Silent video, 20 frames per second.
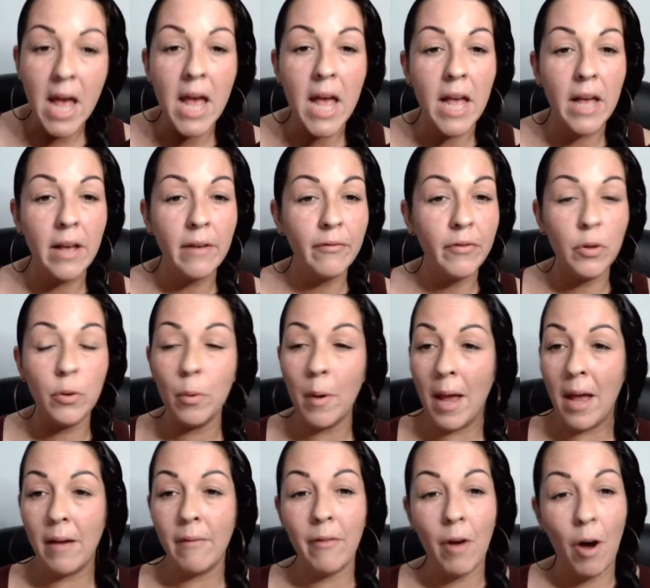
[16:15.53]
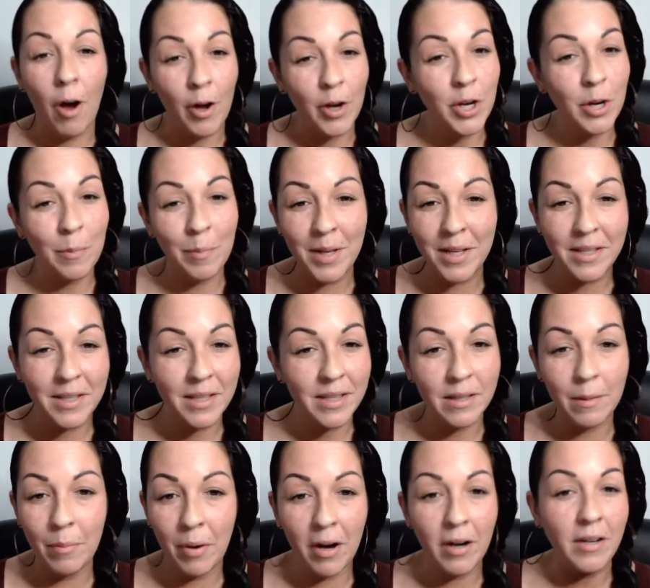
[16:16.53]
if you have all your pieces
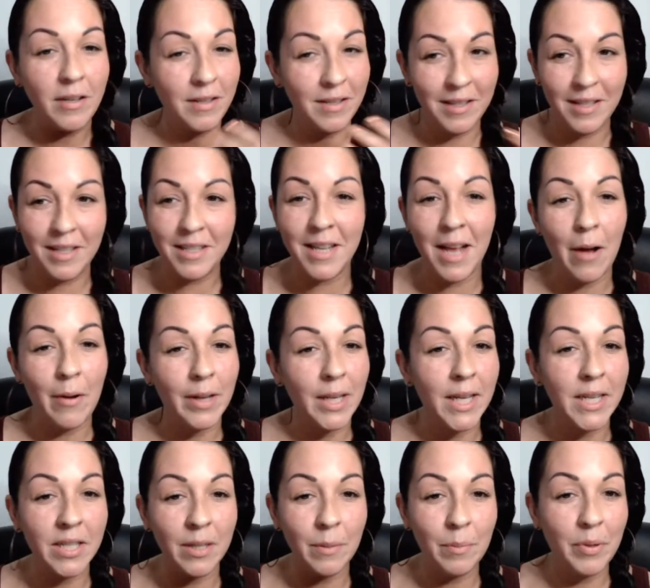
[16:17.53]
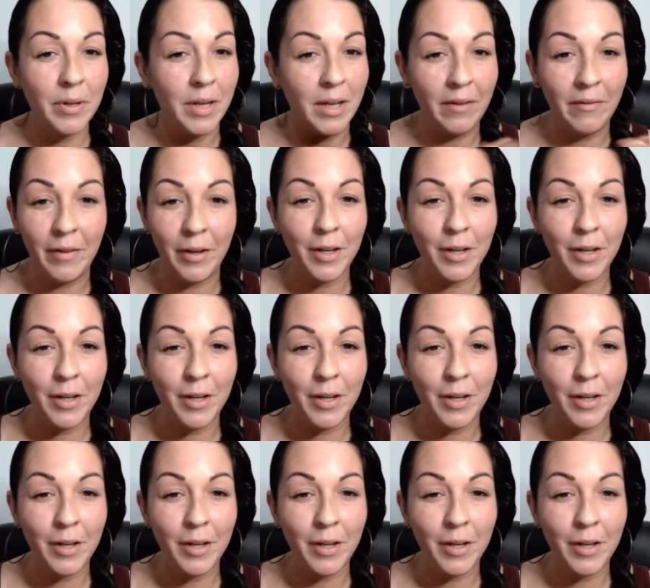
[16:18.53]
and parts. That's how I like to put it.